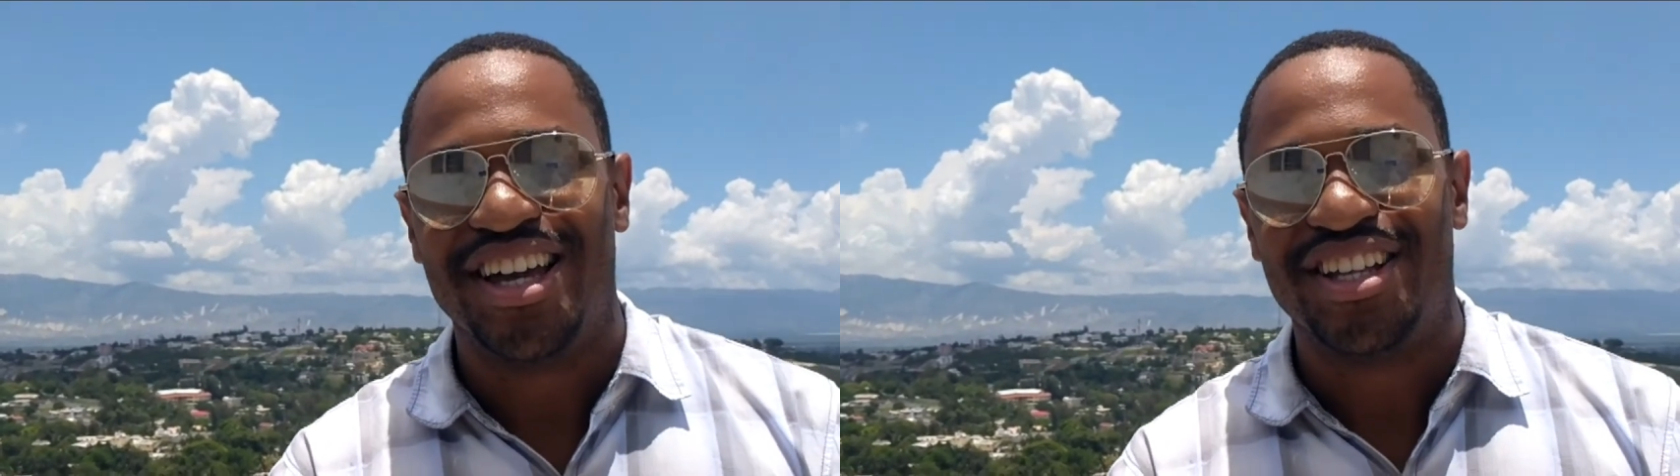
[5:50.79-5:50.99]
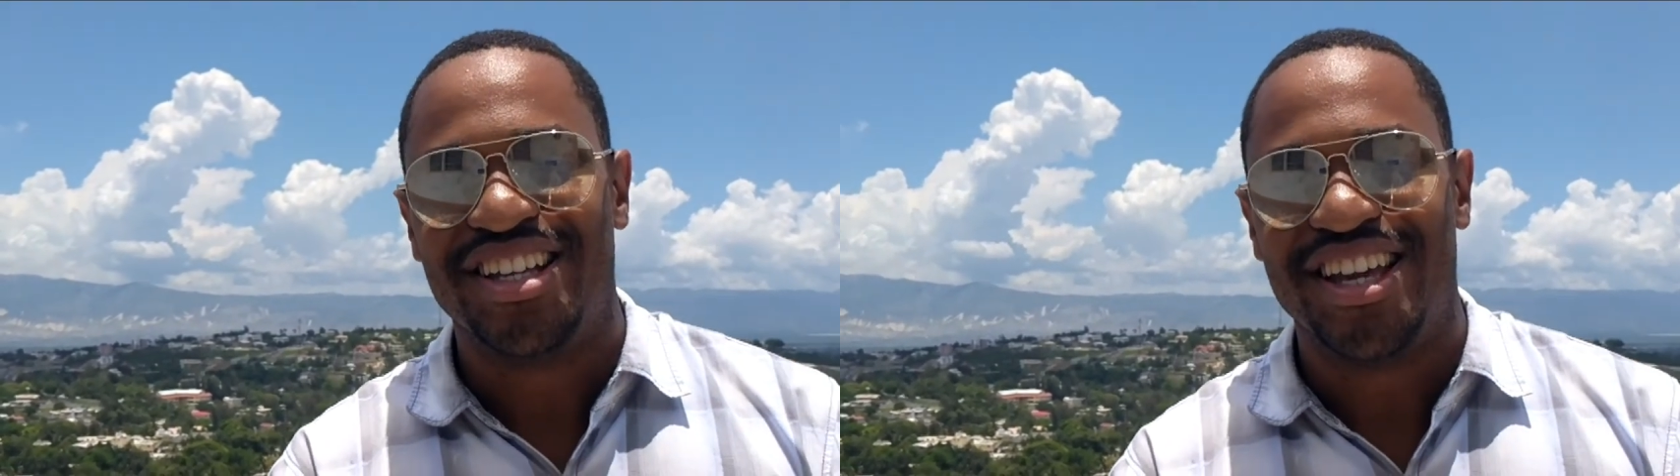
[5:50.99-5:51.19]

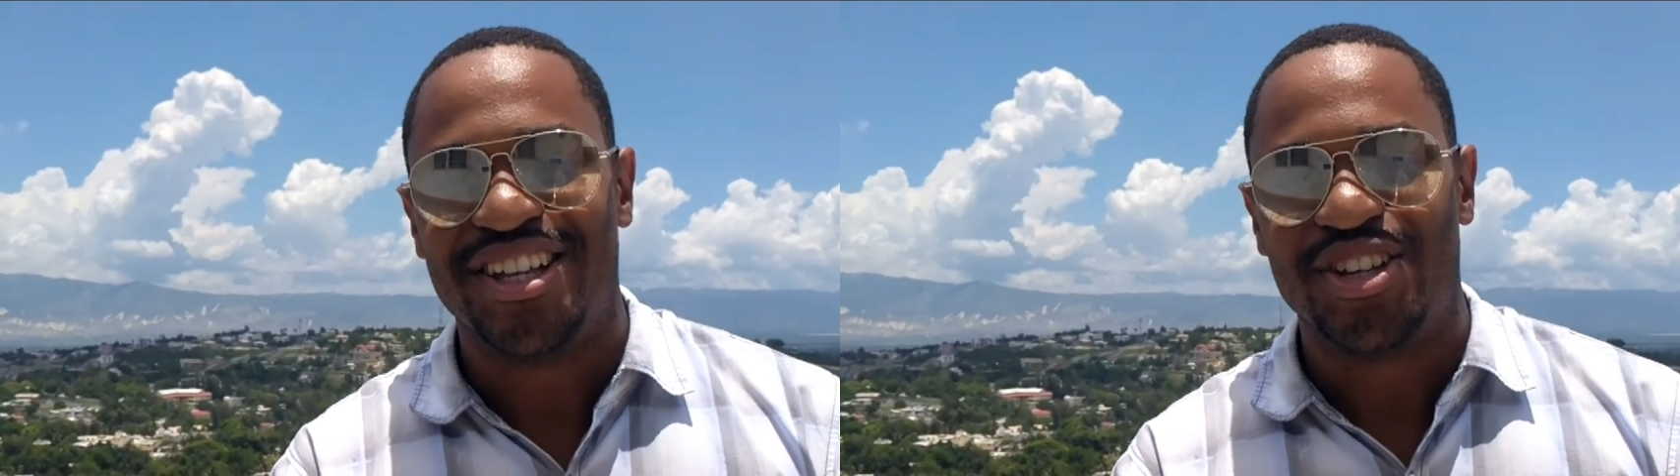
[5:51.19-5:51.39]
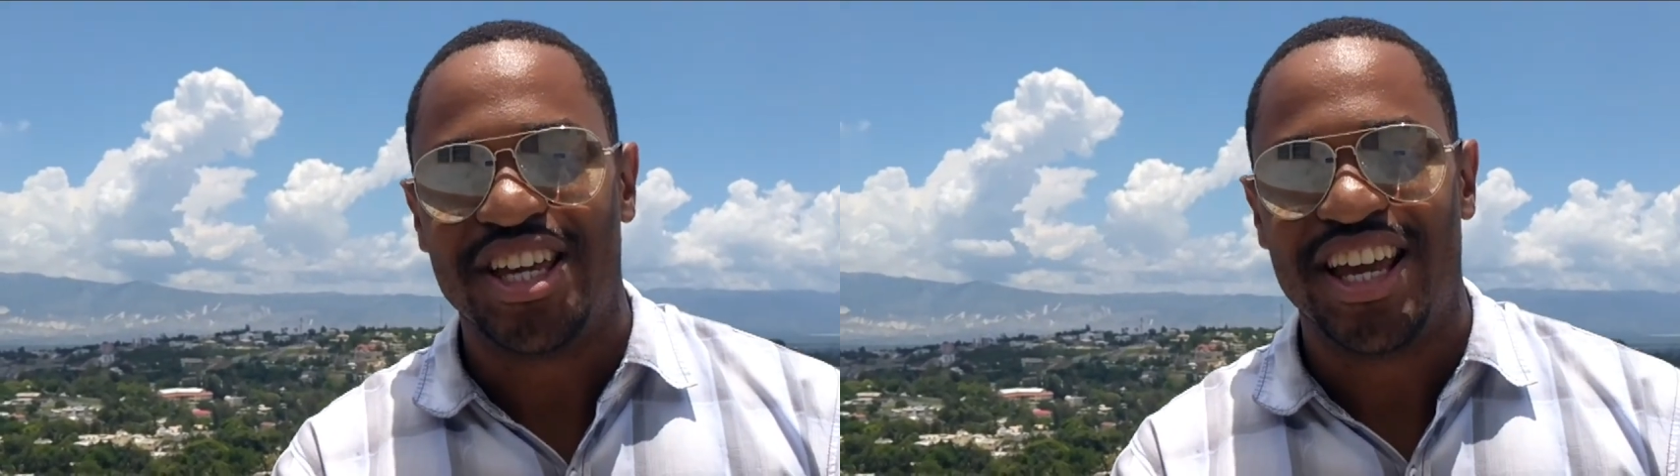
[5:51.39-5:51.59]
and and
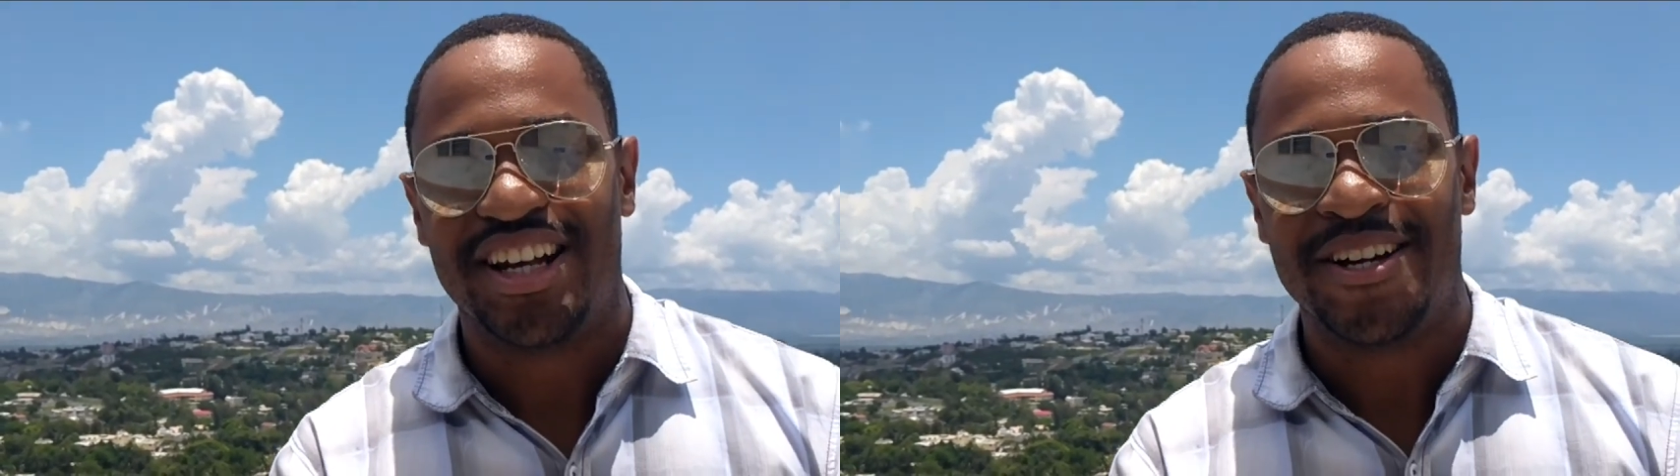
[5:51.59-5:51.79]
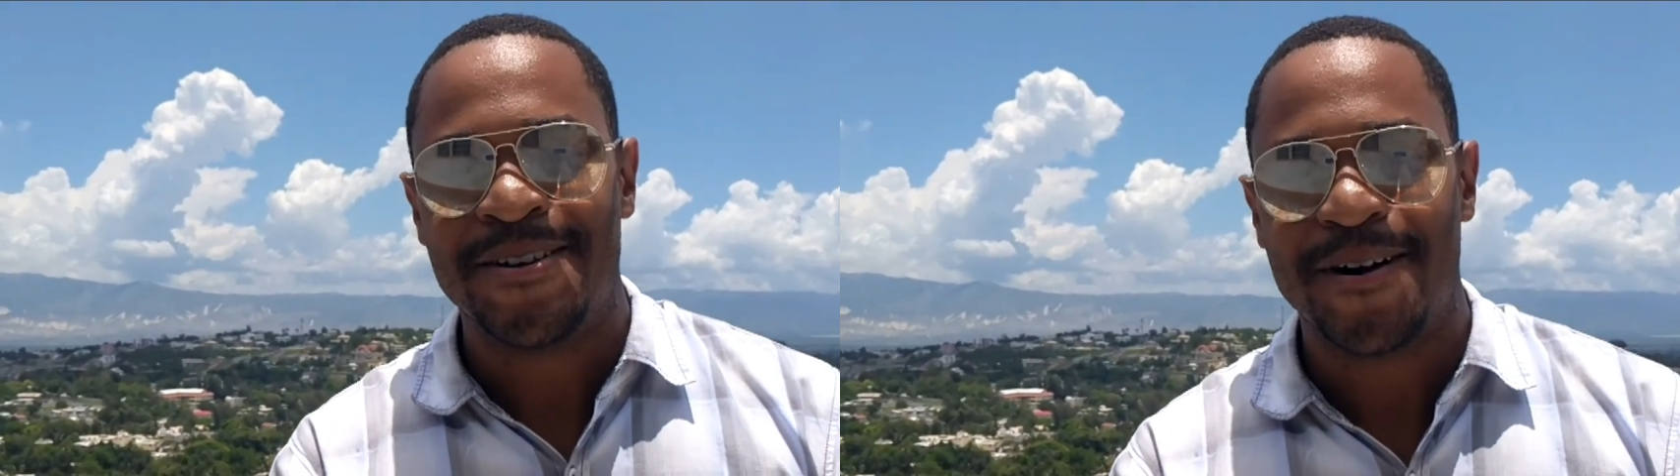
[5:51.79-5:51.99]
get
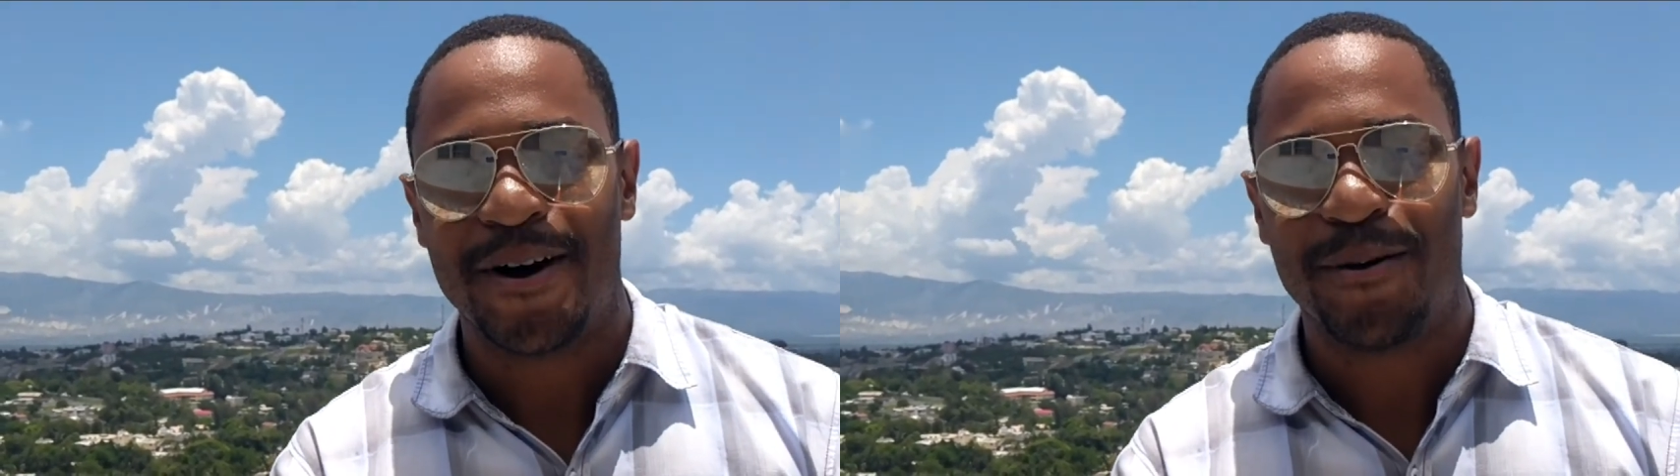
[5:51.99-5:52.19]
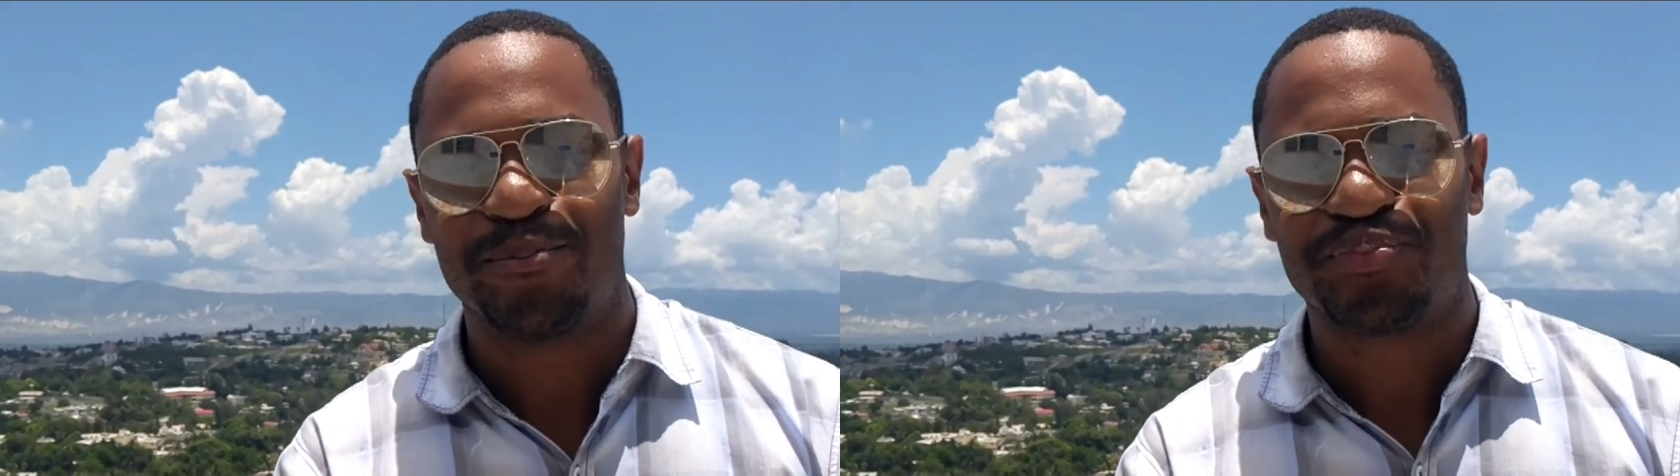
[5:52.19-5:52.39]
a, a